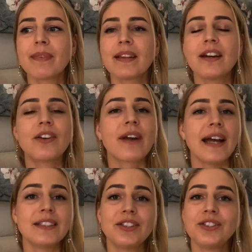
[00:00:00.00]

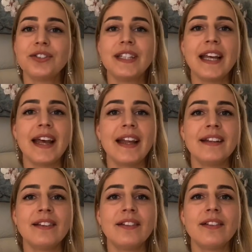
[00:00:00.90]
gratitude
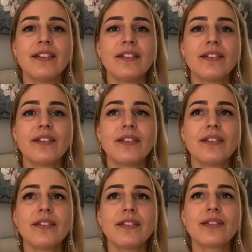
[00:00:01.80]
and
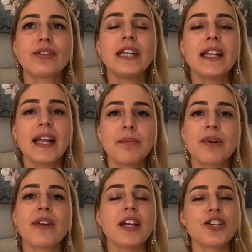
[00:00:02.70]
real
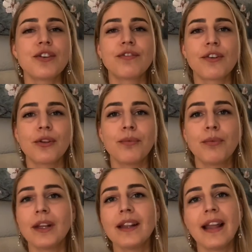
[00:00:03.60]
admiration for
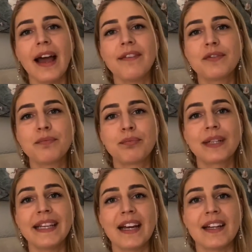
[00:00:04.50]
what lives
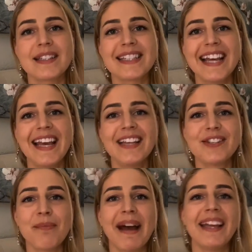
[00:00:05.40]
bring us.
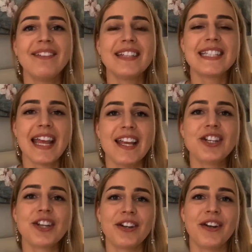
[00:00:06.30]
So my
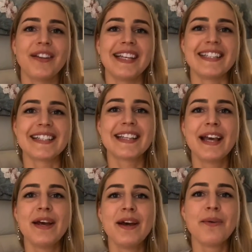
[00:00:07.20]
invitation on this
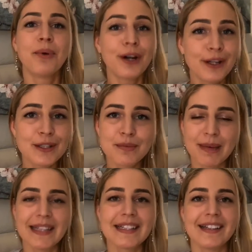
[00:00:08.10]
World's
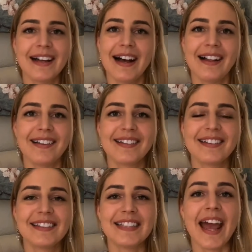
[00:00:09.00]
Mental Health
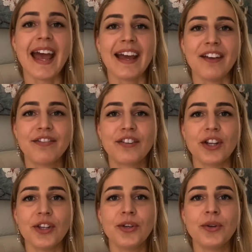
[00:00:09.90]
Day for
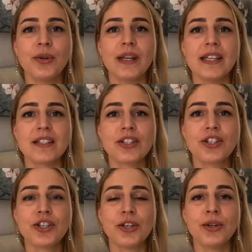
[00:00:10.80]
you is
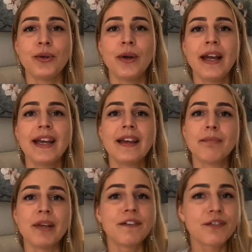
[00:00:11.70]
to
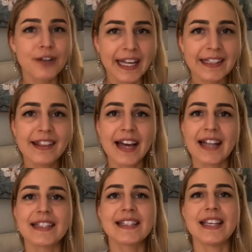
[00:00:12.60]
befriend
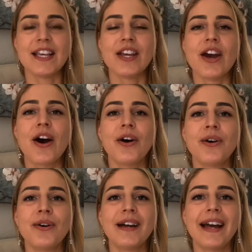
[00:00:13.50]
that
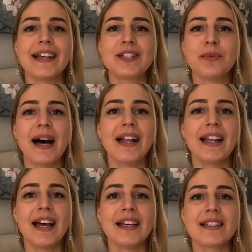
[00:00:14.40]
CEO, as well
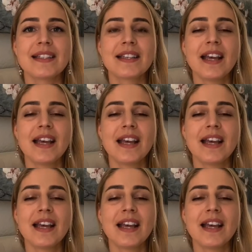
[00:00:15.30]
as